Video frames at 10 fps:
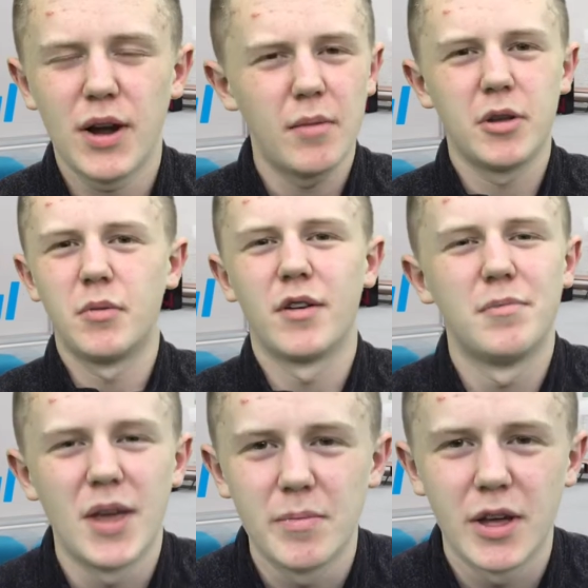probably aware
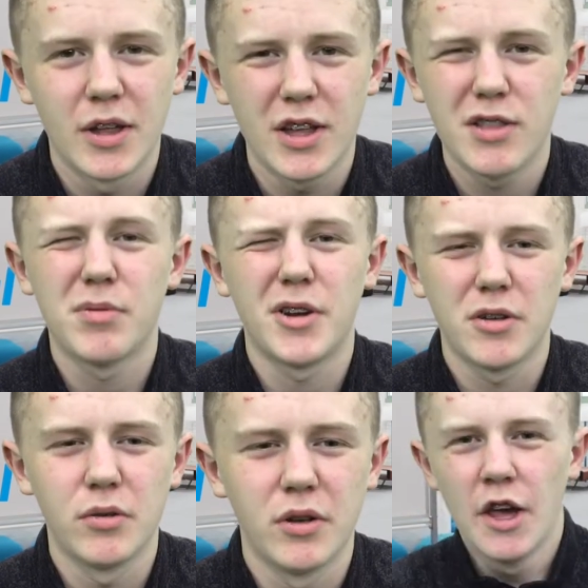of PayPal. It's
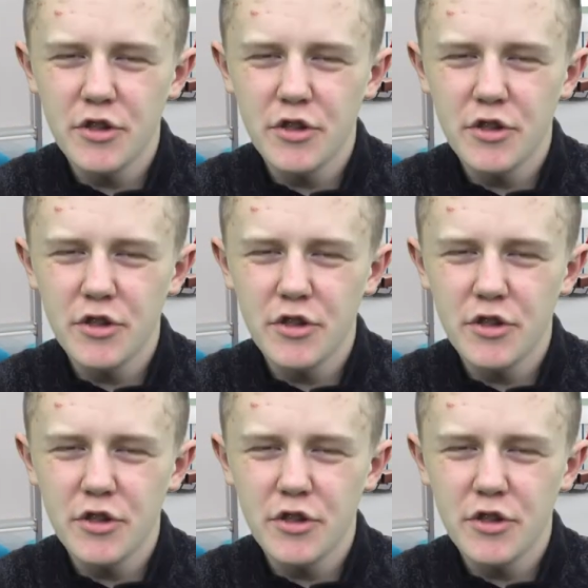pretty cool.